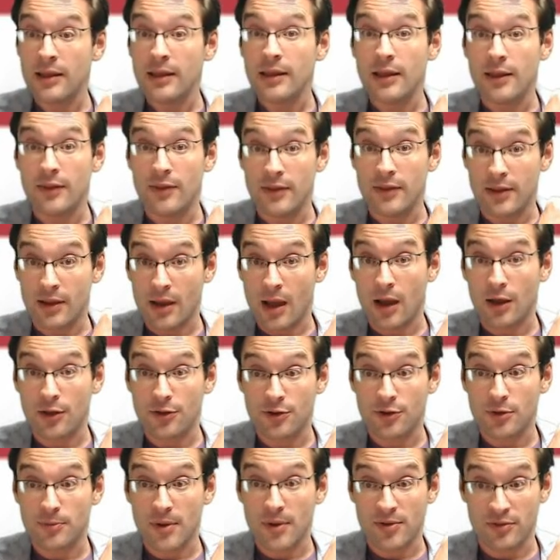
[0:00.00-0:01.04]
in the
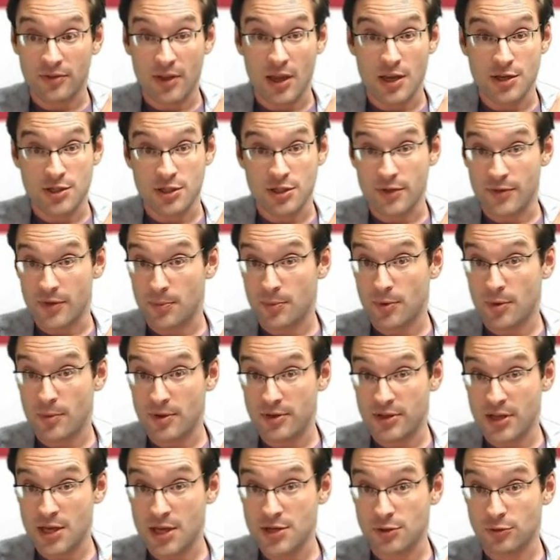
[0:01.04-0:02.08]
Coxeter presentation of the
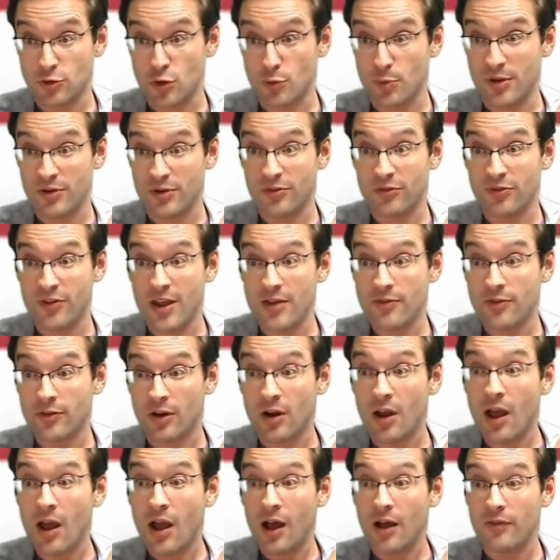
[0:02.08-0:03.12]
permutation group in favor
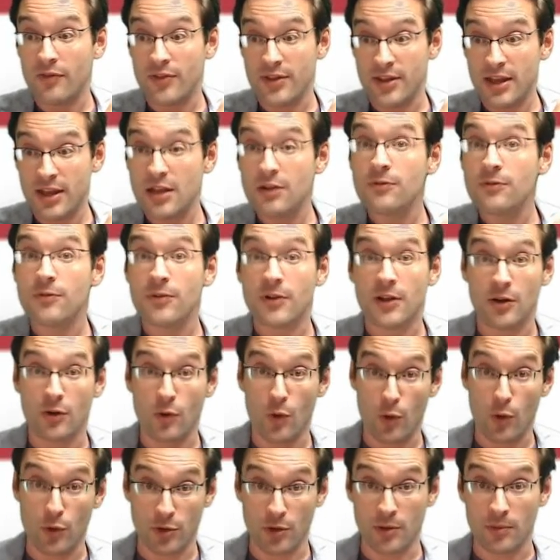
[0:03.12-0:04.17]
of the infinite
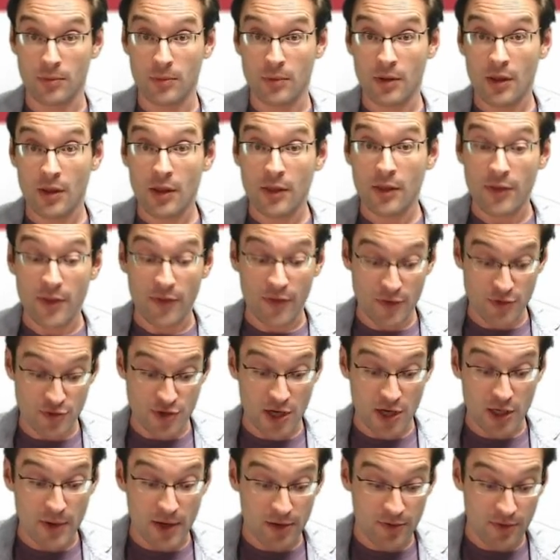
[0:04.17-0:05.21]
order that the
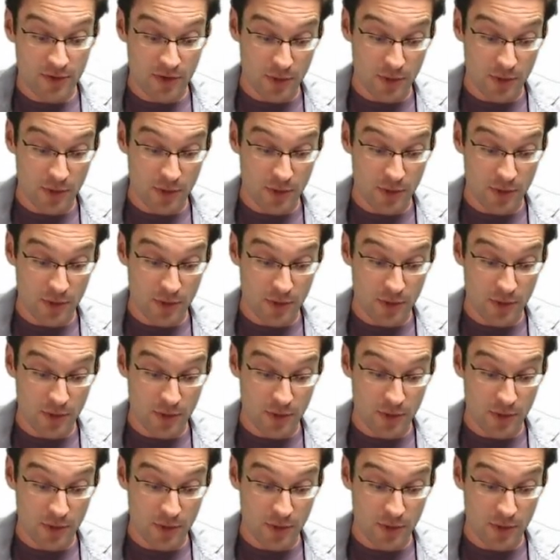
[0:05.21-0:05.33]
generators of the